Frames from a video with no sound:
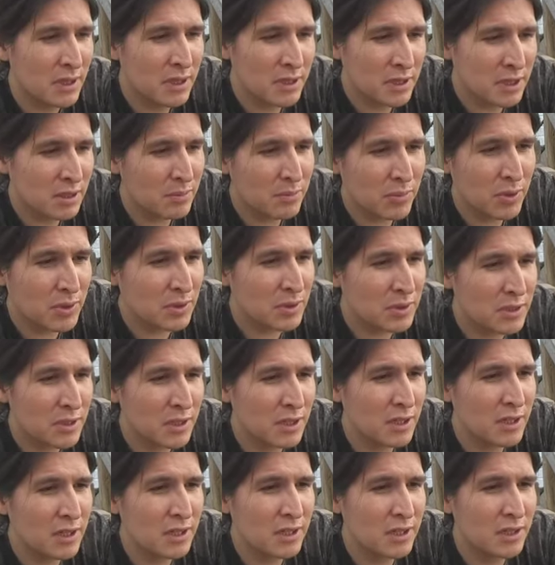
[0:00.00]
she
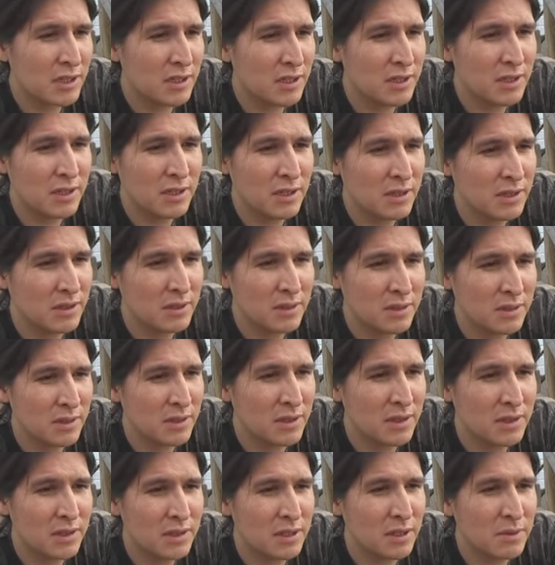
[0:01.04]
posted
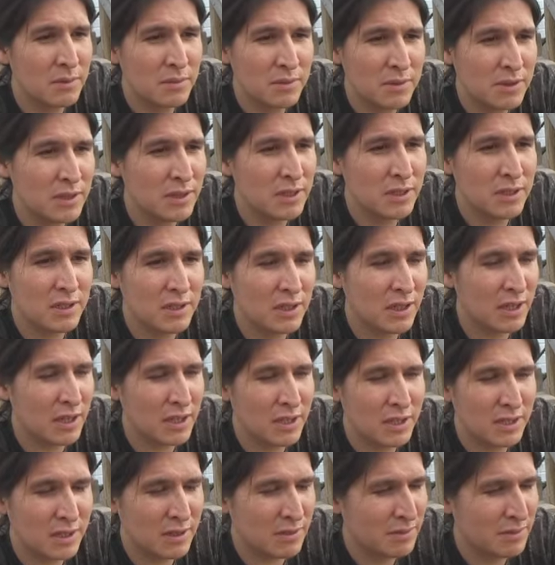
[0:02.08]
something like,